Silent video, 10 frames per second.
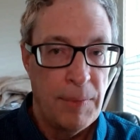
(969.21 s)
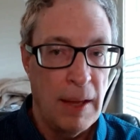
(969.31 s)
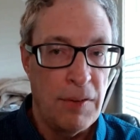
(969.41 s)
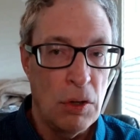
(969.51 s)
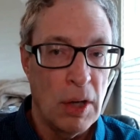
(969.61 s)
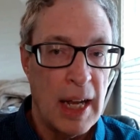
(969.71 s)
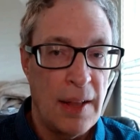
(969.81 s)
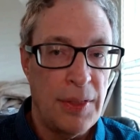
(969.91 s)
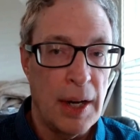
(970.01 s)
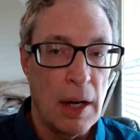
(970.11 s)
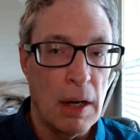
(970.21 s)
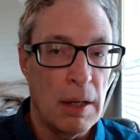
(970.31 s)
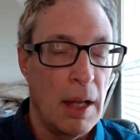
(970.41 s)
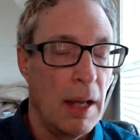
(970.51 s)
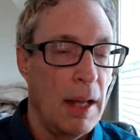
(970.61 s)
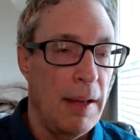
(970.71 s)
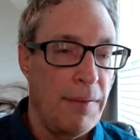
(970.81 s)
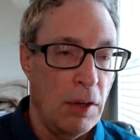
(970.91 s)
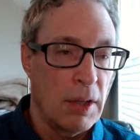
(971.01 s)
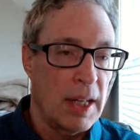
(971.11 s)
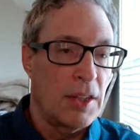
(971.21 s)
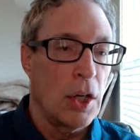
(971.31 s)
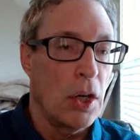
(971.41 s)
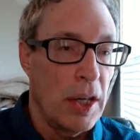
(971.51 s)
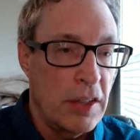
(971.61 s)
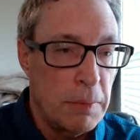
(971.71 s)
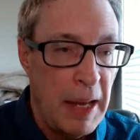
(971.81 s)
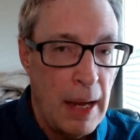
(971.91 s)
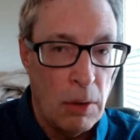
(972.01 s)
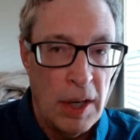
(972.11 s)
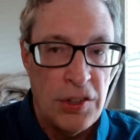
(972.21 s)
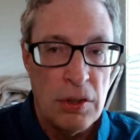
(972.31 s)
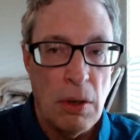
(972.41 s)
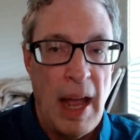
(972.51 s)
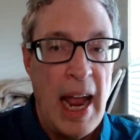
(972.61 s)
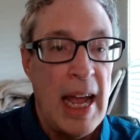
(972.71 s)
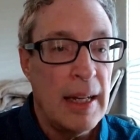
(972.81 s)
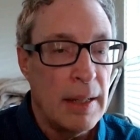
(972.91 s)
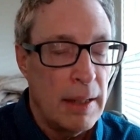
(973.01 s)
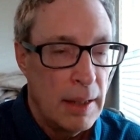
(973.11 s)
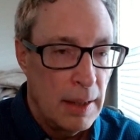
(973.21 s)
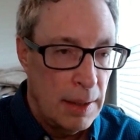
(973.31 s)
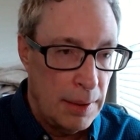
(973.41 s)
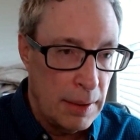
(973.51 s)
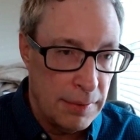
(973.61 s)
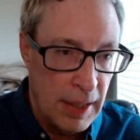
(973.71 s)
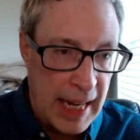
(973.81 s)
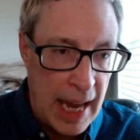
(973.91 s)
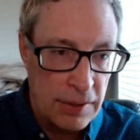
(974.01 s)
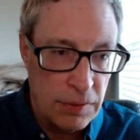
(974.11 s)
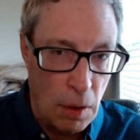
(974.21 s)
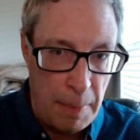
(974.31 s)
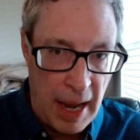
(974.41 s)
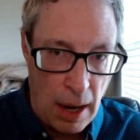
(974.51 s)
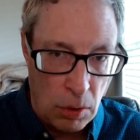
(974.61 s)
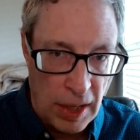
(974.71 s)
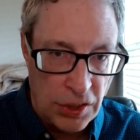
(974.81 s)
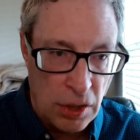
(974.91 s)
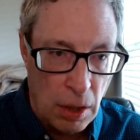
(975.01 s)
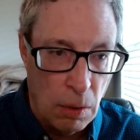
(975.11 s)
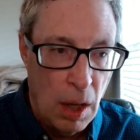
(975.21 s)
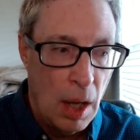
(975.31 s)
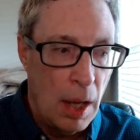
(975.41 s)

If you look at their if you look at their earnings payout ratio and their free cash flow payout ratio,